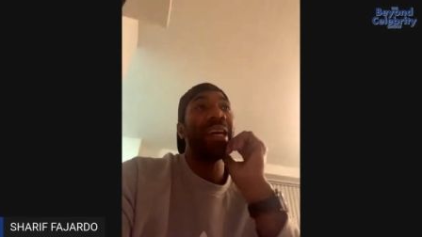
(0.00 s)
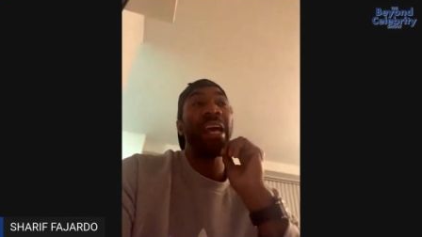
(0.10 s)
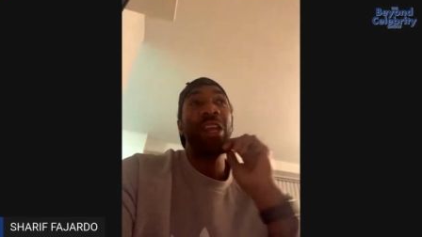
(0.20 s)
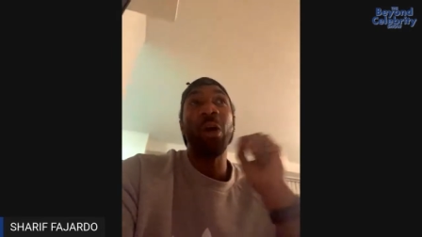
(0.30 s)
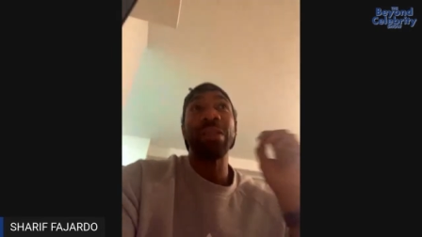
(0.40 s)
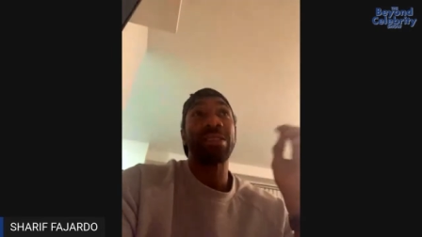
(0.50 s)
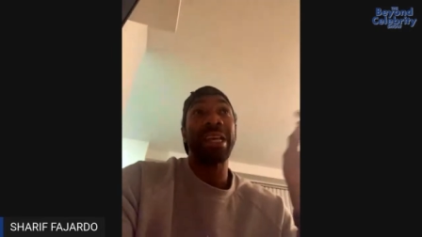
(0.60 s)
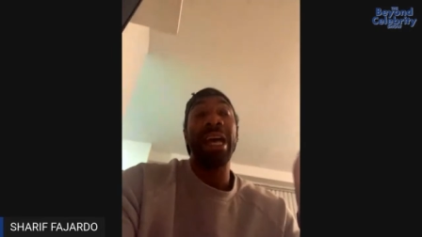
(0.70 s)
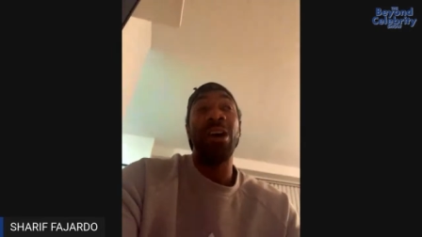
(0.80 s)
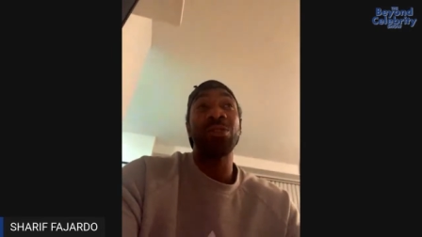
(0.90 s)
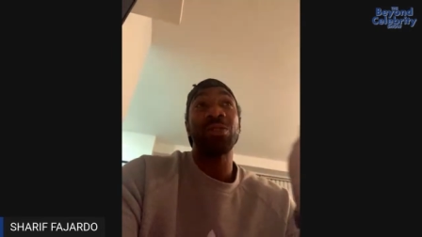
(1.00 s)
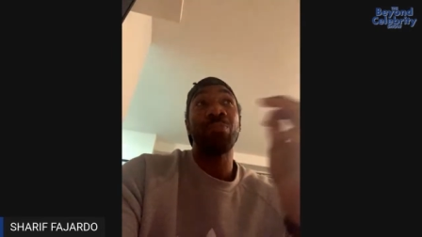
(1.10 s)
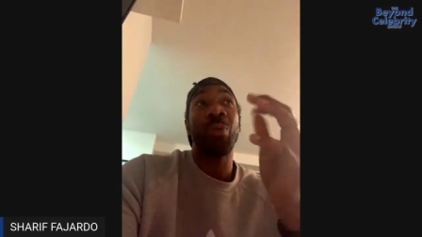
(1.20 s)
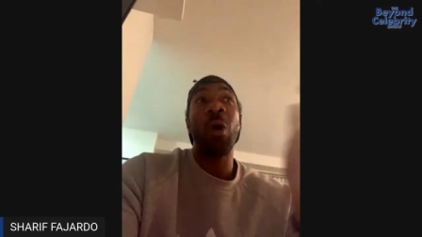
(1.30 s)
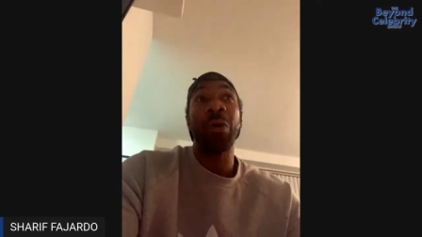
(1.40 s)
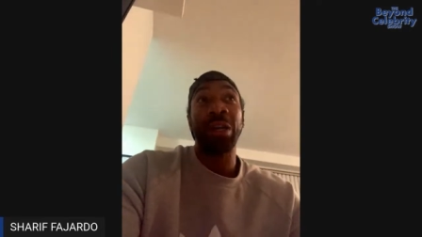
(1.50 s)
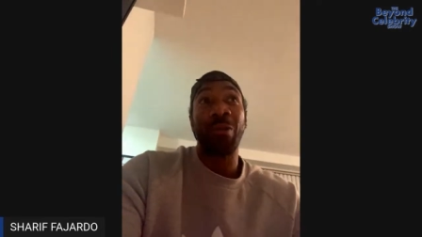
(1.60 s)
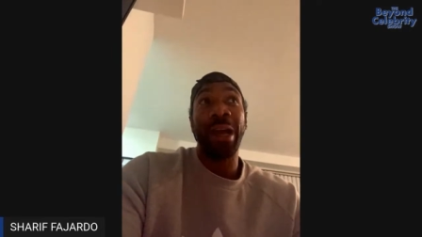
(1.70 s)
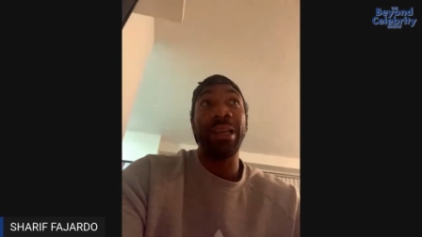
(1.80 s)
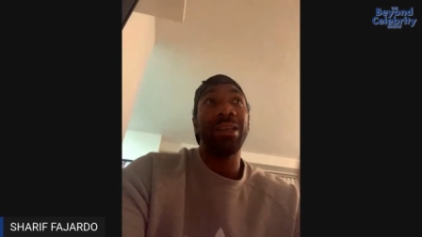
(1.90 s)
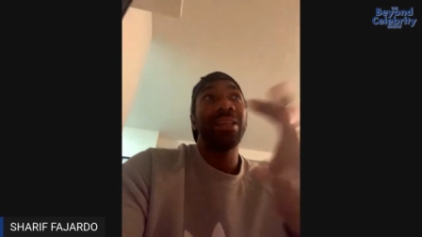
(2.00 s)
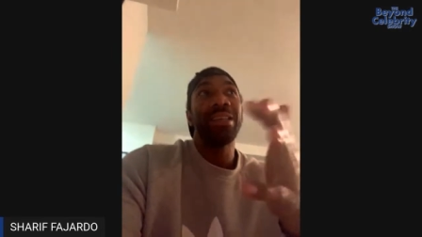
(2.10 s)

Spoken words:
And I know it sounds boring, right?